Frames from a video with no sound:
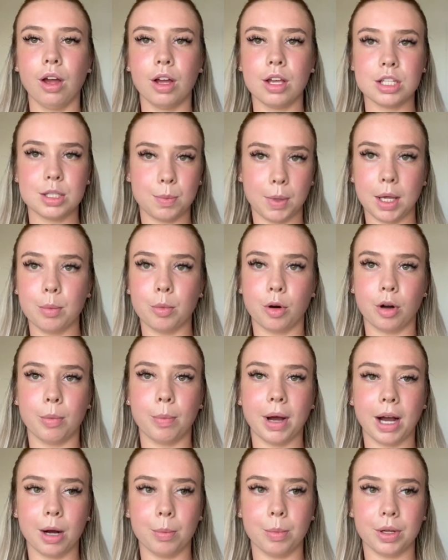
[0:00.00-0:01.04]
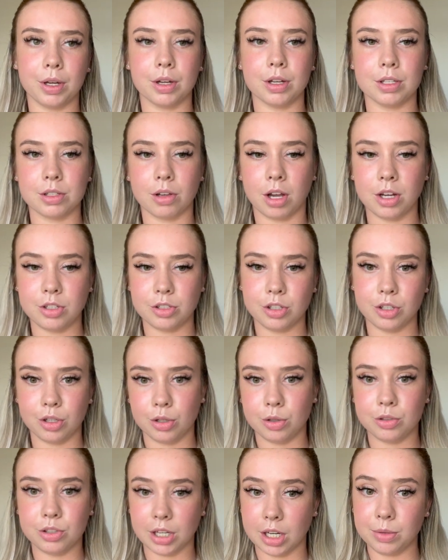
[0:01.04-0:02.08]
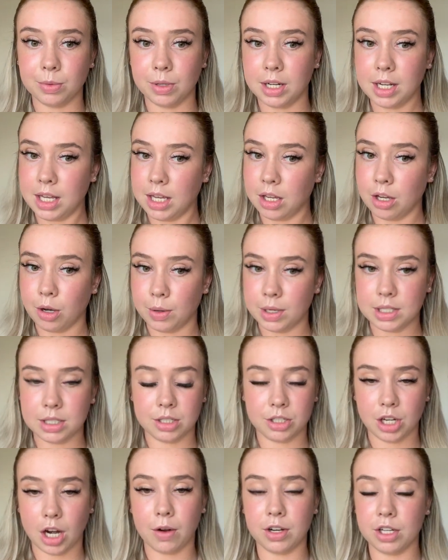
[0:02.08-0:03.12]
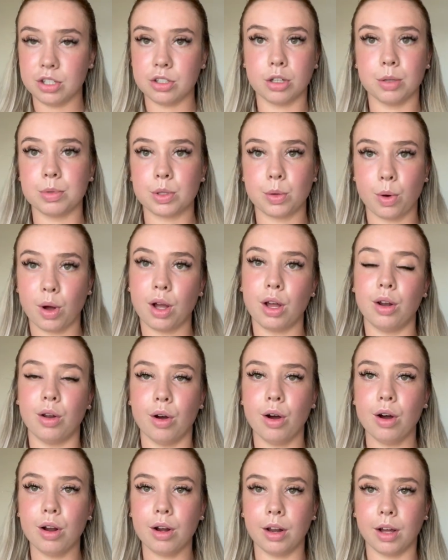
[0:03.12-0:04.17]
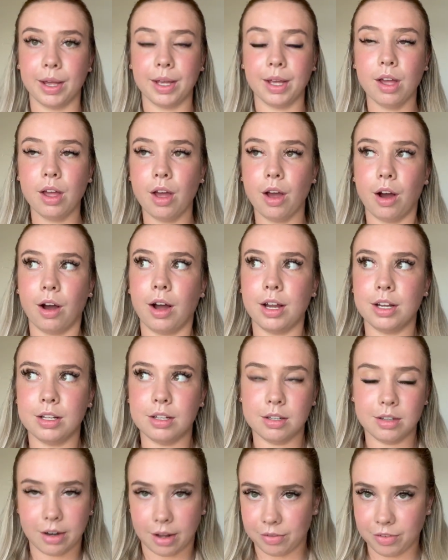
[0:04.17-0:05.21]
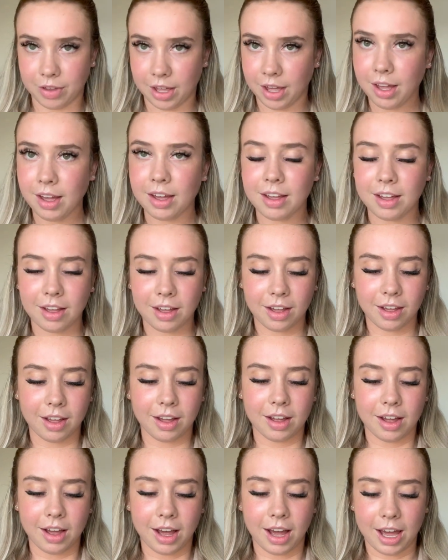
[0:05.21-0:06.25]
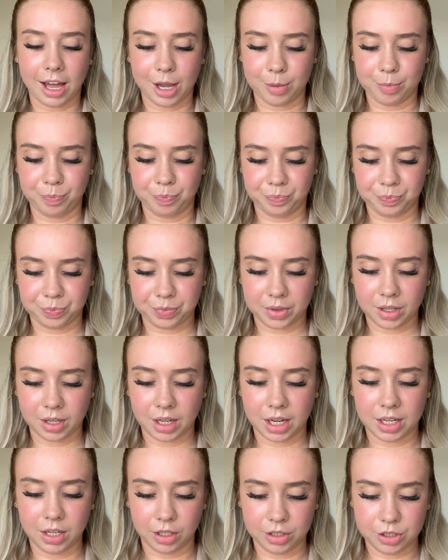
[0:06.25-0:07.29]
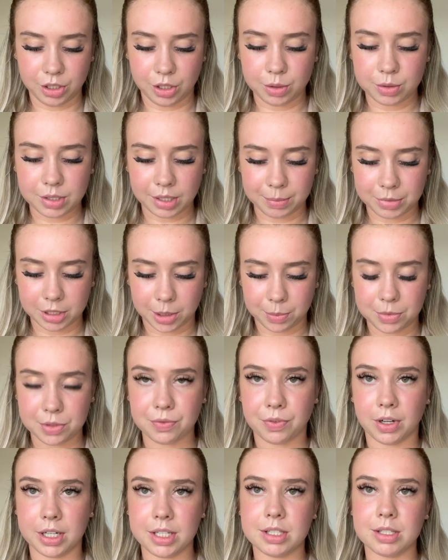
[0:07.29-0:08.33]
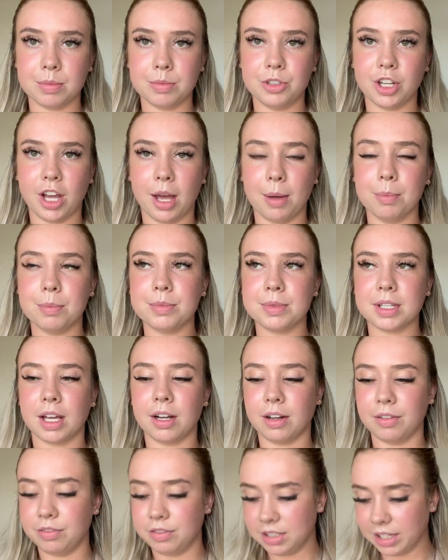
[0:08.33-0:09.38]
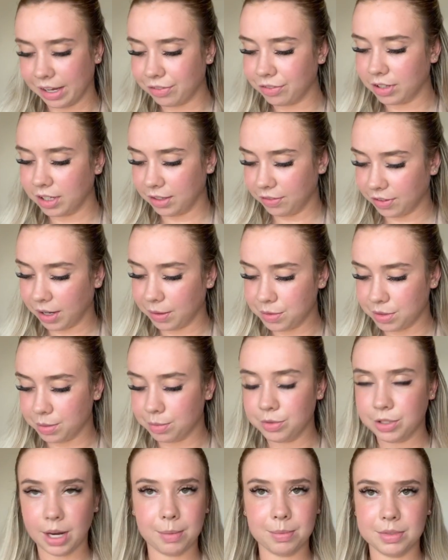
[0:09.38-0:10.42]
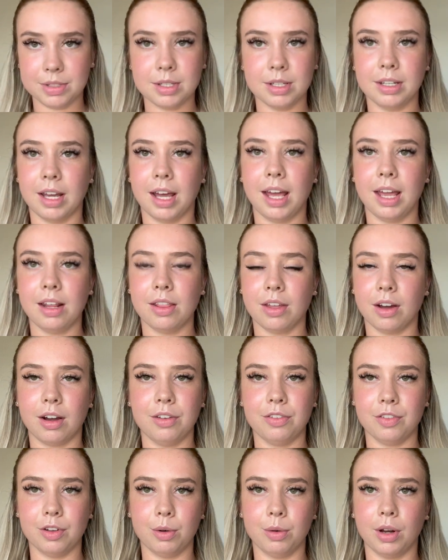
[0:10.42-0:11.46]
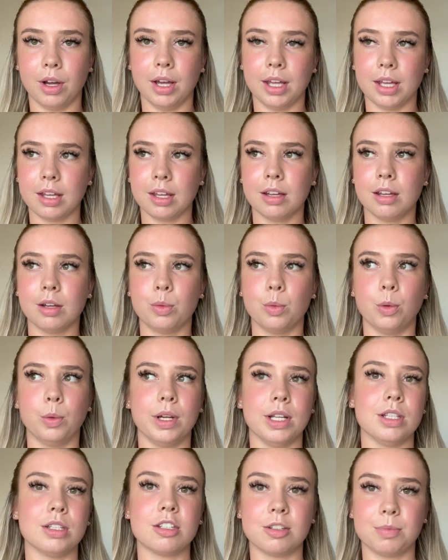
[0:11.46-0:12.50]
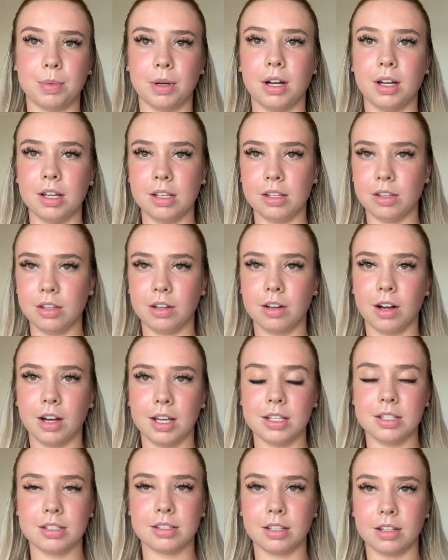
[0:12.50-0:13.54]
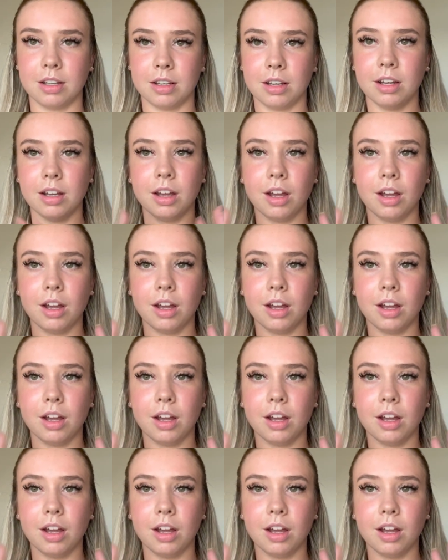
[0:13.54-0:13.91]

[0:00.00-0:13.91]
speak more about because I do generally go into charity shops quite a lot. Like I love it. Um, and I do sometimes find some gems and I've definitely found some gems today that I feel like will inspire you guys to